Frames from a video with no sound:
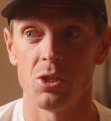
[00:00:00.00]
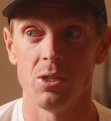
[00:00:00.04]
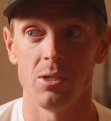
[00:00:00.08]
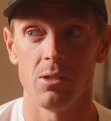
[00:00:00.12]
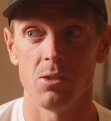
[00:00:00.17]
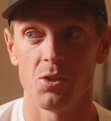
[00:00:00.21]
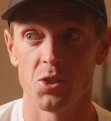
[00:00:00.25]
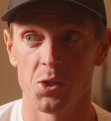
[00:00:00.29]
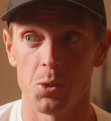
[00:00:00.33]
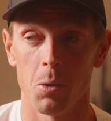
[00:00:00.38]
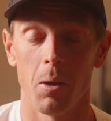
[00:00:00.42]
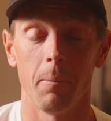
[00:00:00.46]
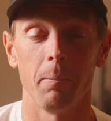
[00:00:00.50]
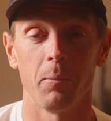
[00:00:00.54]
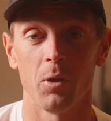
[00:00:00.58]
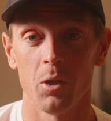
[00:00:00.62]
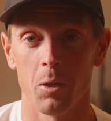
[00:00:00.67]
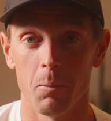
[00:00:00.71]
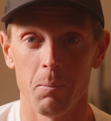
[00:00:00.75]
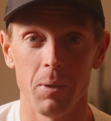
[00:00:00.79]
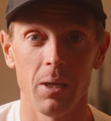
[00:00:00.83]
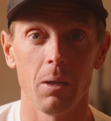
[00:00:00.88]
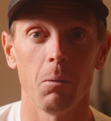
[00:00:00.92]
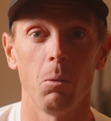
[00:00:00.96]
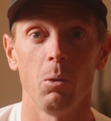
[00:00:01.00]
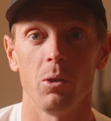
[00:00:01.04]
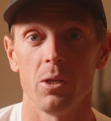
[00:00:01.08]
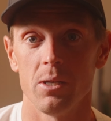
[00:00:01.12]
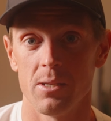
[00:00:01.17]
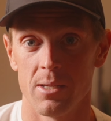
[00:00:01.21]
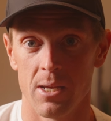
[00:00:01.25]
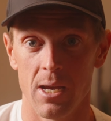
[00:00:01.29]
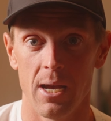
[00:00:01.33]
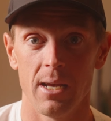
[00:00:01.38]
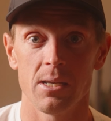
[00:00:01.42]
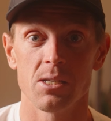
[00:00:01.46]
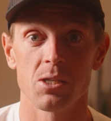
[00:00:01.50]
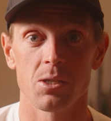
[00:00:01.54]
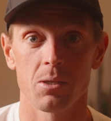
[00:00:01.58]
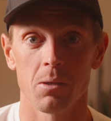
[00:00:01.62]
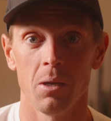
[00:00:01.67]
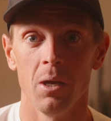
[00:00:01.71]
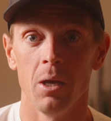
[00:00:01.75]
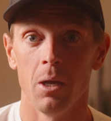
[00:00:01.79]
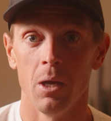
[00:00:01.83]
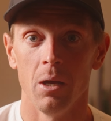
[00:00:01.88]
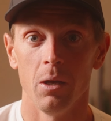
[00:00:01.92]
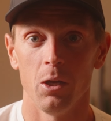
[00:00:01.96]
And so I'm gonna be able to test
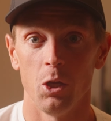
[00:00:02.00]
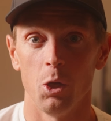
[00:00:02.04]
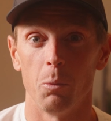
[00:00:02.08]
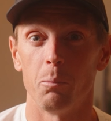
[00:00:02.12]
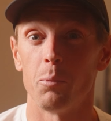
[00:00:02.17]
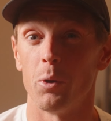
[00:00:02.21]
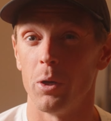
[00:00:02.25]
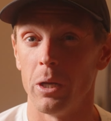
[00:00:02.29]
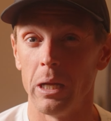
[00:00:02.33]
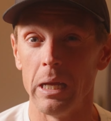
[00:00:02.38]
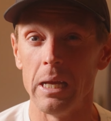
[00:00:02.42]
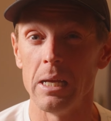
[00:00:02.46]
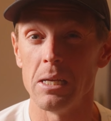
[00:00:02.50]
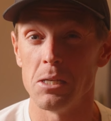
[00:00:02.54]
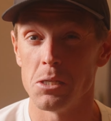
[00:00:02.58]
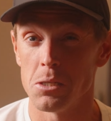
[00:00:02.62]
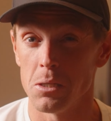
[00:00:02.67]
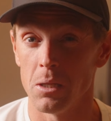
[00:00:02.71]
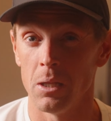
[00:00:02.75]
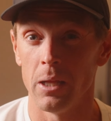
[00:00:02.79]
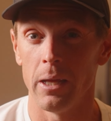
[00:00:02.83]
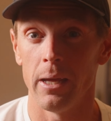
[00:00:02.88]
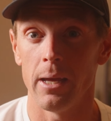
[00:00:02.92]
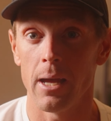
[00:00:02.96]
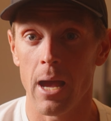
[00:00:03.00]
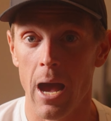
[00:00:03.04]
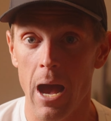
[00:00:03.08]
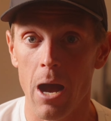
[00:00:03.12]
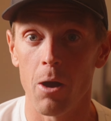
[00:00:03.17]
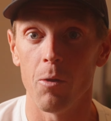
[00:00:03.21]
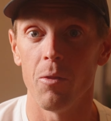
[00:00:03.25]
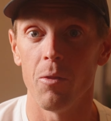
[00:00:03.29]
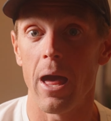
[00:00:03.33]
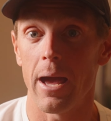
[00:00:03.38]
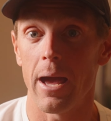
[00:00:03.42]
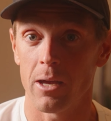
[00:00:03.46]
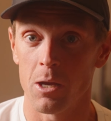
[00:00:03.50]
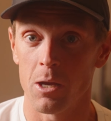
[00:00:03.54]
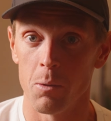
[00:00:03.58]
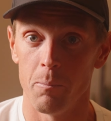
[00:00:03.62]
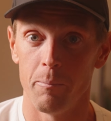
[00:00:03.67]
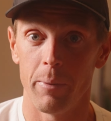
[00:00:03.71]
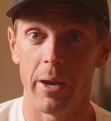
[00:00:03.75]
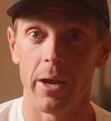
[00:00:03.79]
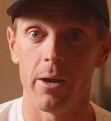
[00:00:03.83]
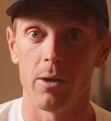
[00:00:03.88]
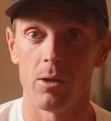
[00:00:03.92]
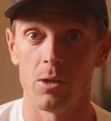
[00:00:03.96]
you know, pretty easily how that
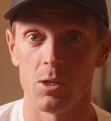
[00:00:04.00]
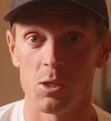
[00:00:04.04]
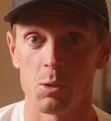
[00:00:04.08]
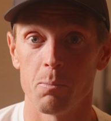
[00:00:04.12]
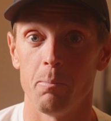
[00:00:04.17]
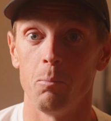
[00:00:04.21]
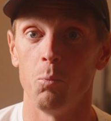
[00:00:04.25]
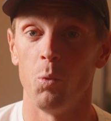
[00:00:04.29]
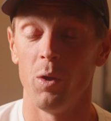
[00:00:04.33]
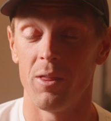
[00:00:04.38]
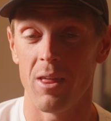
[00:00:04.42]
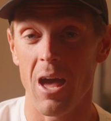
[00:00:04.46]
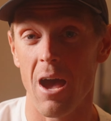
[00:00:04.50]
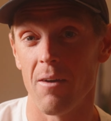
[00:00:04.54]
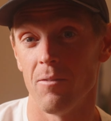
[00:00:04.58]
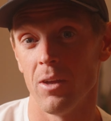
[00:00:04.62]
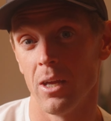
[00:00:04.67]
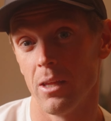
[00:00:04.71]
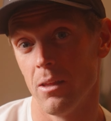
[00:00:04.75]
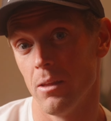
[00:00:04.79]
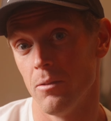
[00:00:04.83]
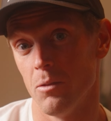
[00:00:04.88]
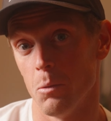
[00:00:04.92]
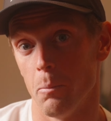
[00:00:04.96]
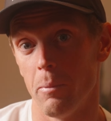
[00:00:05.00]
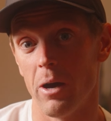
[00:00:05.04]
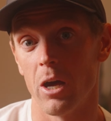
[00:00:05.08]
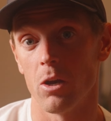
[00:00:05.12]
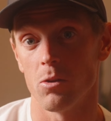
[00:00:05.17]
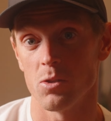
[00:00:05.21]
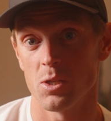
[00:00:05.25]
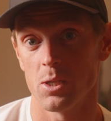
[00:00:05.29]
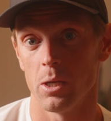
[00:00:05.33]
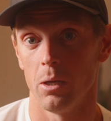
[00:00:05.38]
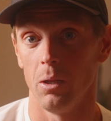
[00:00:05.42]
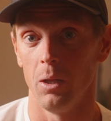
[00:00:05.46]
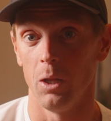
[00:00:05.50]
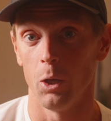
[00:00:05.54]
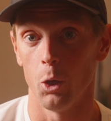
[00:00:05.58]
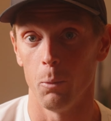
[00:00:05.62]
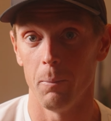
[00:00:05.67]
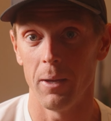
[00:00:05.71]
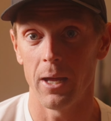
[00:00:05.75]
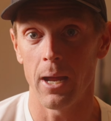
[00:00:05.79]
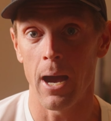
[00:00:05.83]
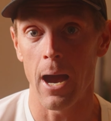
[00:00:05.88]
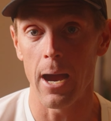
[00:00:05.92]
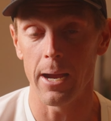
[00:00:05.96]
compares with having the bottle set a little
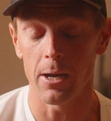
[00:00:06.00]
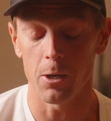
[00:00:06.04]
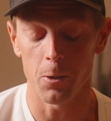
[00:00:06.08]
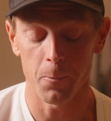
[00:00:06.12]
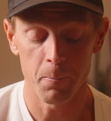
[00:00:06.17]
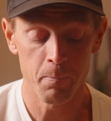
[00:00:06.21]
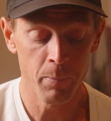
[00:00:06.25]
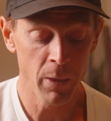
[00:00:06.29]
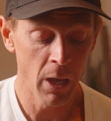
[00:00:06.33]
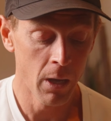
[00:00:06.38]
bit higher.